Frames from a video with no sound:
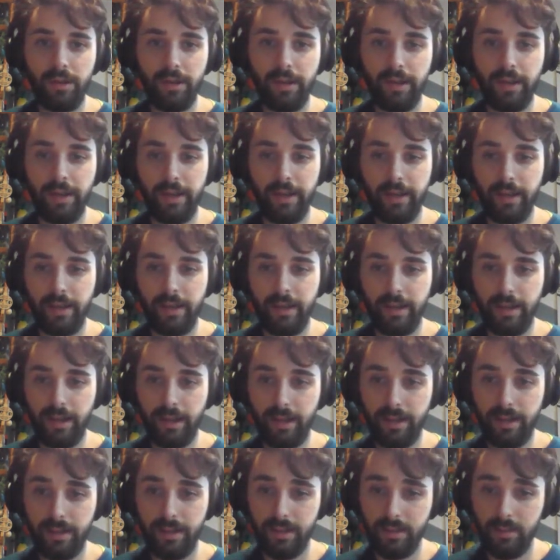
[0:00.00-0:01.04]
and
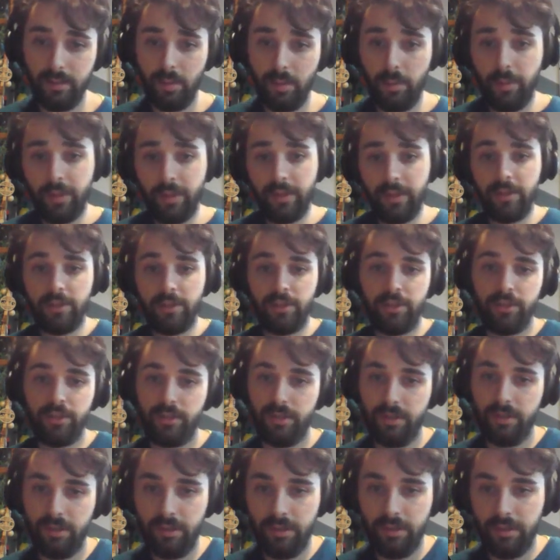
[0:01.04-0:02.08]
at the moment
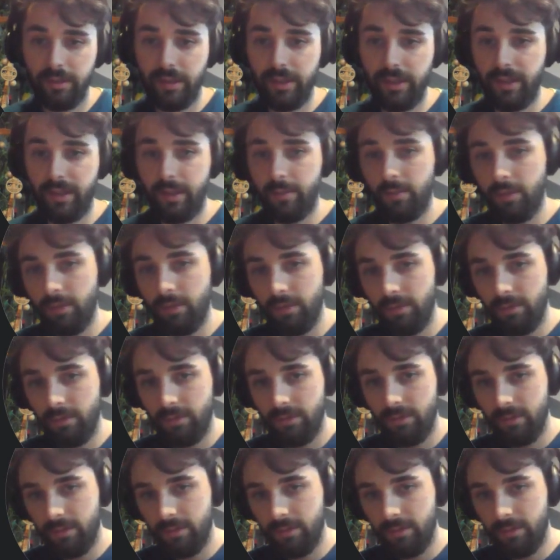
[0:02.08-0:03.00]
there's the table